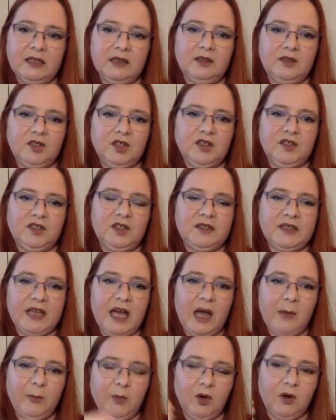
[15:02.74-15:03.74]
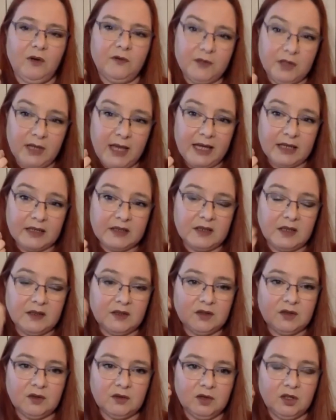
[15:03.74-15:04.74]
just to tap off the
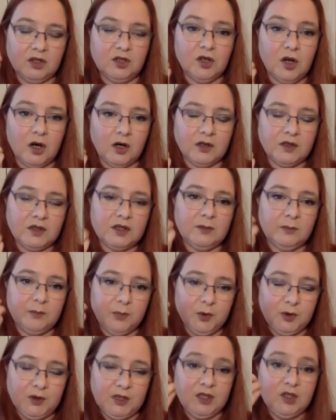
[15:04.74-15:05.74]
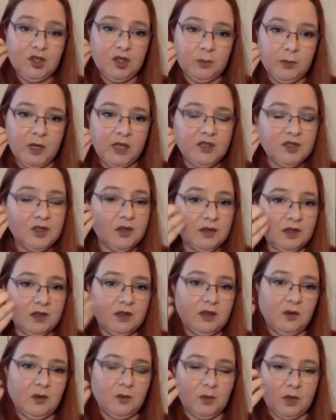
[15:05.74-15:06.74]
excess, so you're not putting too much on. You
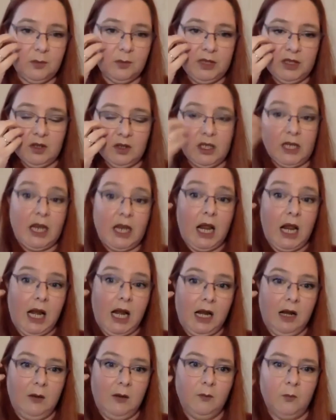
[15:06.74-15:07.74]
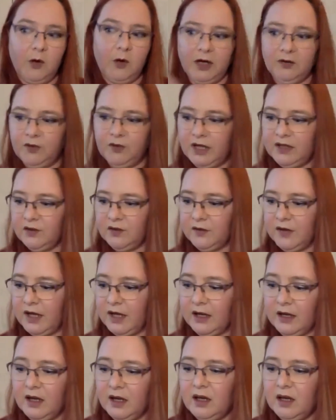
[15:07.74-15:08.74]
don't want to be looking bright red on
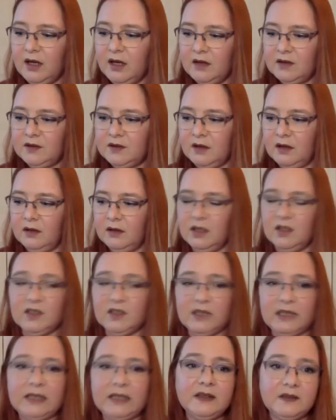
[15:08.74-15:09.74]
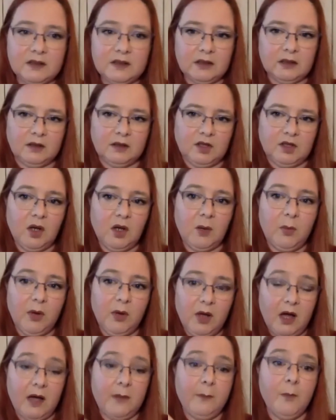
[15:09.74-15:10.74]
there. So it's easier to
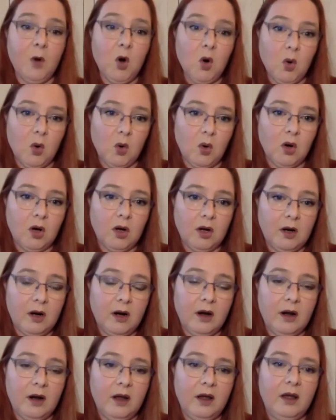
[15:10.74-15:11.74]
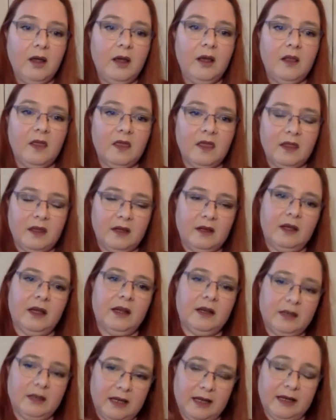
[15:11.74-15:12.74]
apply more
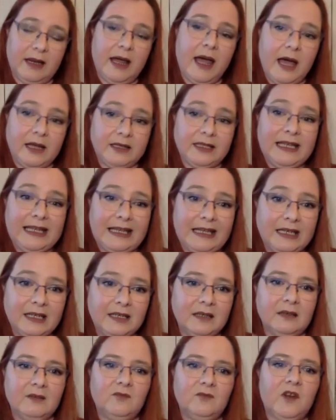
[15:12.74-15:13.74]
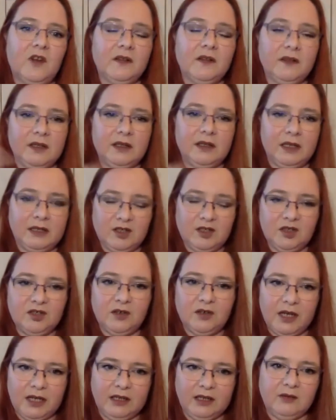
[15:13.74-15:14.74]
and add in, rather than to
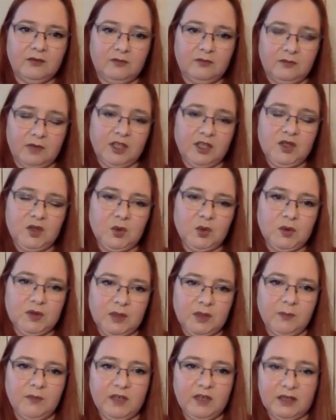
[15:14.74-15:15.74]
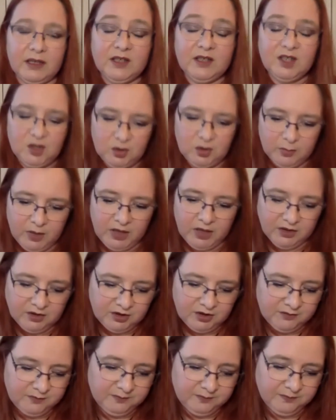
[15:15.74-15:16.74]
try and restore something that's too much.